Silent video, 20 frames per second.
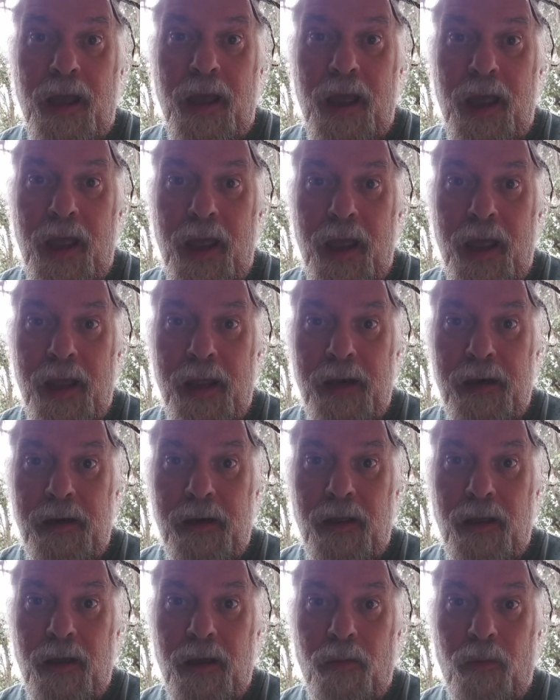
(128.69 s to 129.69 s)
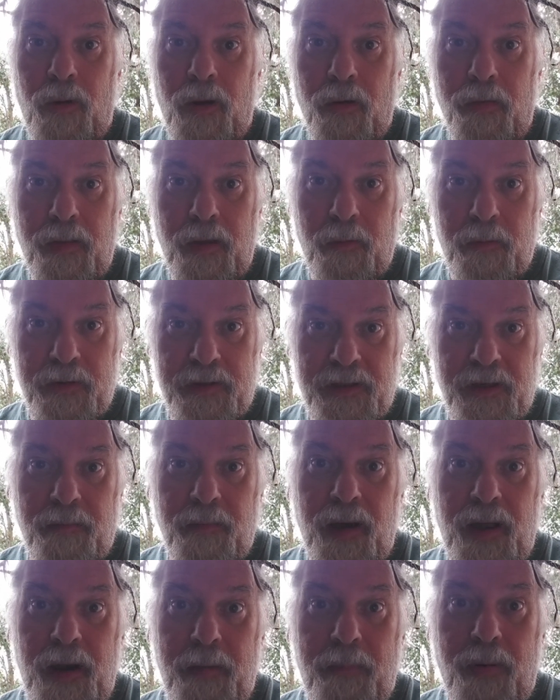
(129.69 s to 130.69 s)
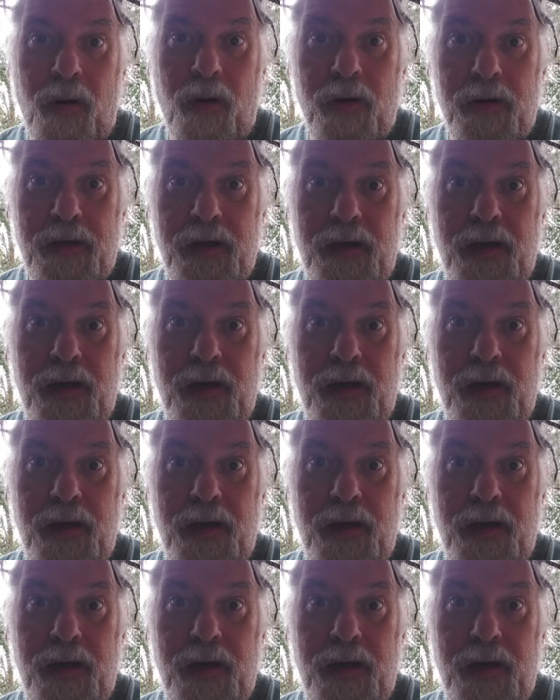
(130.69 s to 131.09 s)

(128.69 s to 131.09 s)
And, well, there was somebody parked in